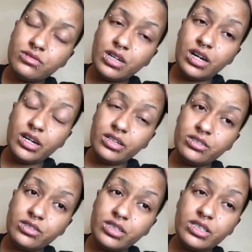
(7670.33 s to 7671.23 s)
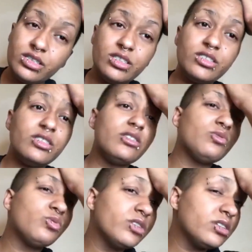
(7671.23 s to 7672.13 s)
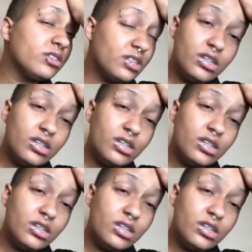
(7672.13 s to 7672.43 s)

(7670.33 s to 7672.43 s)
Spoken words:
God, I look like such a weird...